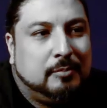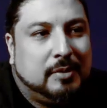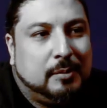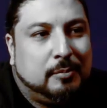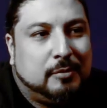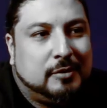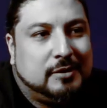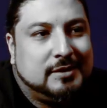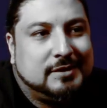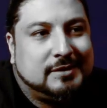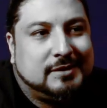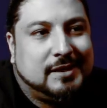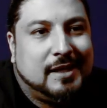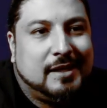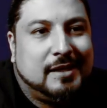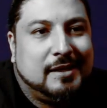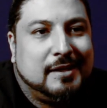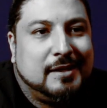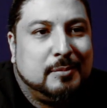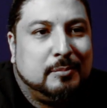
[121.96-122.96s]
People are just
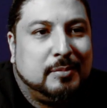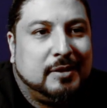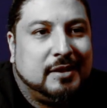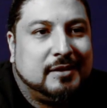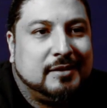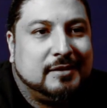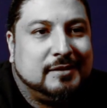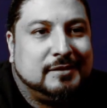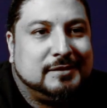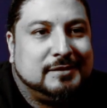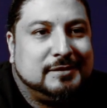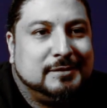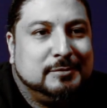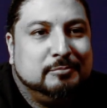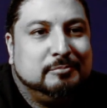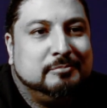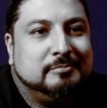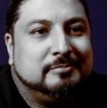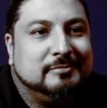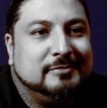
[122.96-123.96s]
getting it because
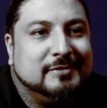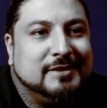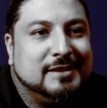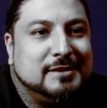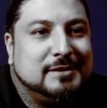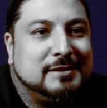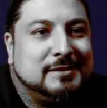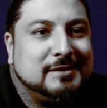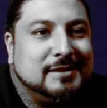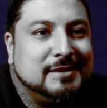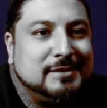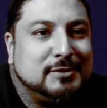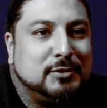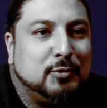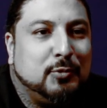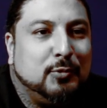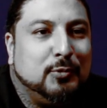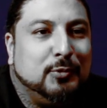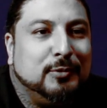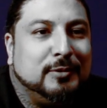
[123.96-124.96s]
it's, it's
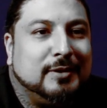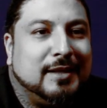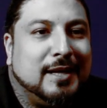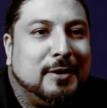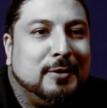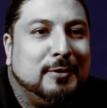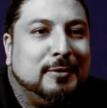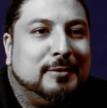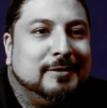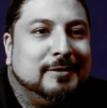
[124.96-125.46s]
cool now.